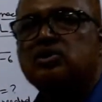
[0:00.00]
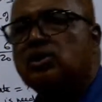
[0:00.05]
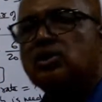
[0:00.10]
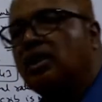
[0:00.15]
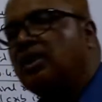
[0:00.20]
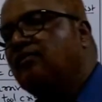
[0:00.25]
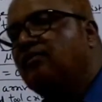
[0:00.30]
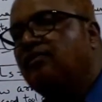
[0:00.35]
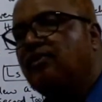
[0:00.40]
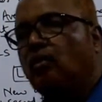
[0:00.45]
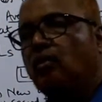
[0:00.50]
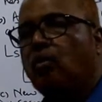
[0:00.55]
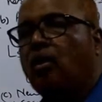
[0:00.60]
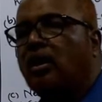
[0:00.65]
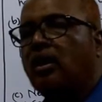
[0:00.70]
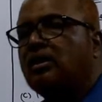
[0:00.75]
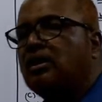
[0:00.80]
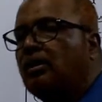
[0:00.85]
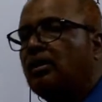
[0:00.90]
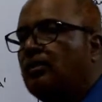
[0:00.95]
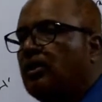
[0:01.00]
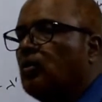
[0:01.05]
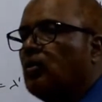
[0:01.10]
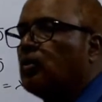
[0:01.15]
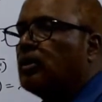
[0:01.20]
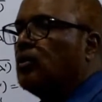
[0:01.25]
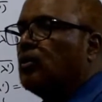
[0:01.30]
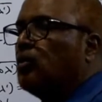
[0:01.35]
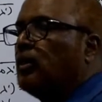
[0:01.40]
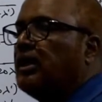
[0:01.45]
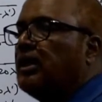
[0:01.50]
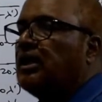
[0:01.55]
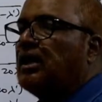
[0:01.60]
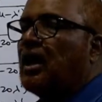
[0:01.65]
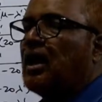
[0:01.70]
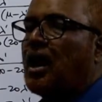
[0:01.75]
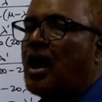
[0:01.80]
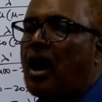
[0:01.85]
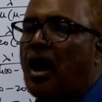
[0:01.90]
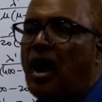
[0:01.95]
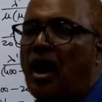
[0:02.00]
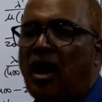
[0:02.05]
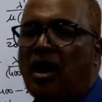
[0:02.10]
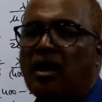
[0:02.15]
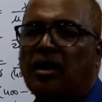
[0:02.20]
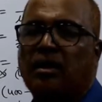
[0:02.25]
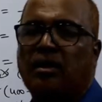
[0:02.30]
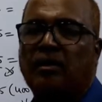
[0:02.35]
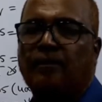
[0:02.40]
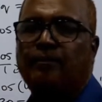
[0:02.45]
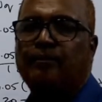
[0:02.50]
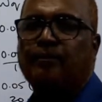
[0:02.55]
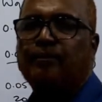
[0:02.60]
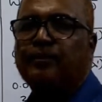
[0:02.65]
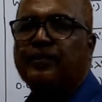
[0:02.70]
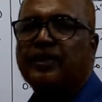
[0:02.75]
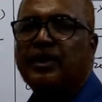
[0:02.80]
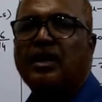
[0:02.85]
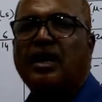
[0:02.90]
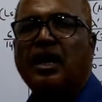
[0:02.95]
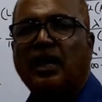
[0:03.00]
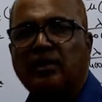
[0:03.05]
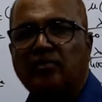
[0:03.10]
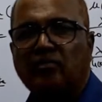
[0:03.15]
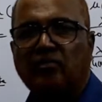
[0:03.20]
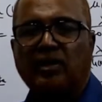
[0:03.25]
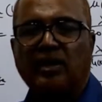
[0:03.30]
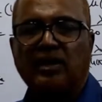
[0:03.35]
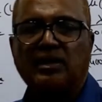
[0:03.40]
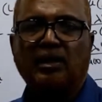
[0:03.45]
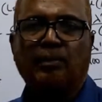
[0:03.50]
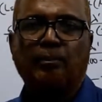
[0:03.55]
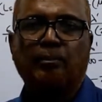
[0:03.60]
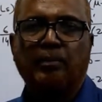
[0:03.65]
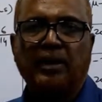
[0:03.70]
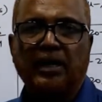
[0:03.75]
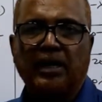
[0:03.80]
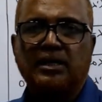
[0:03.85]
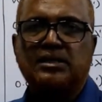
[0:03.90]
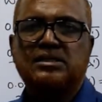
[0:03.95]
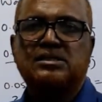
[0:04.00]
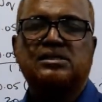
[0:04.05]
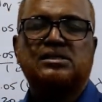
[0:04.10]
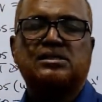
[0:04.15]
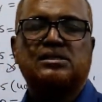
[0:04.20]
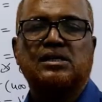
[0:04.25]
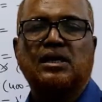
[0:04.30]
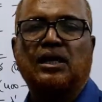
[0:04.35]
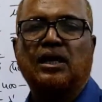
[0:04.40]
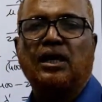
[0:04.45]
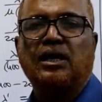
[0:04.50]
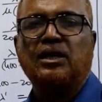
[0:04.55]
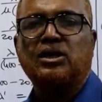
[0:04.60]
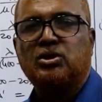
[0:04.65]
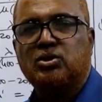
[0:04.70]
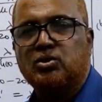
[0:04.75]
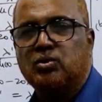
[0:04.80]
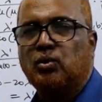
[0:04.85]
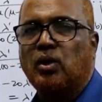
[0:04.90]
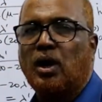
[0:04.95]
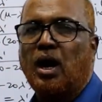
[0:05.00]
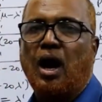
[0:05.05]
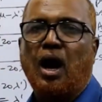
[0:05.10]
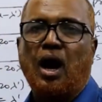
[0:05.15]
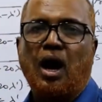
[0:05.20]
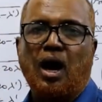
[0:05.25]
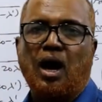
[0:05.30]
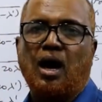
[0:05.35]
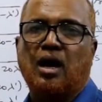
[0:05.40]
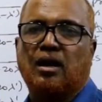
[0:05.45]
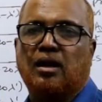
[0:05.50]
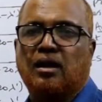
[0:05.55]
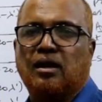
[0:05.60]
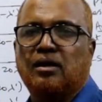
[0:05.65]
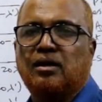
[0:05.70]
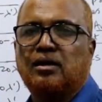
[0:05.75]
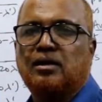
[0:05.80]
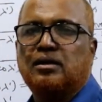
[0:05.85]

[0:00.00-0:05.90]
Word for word: So if you want WQ in R, convert the minutes into R.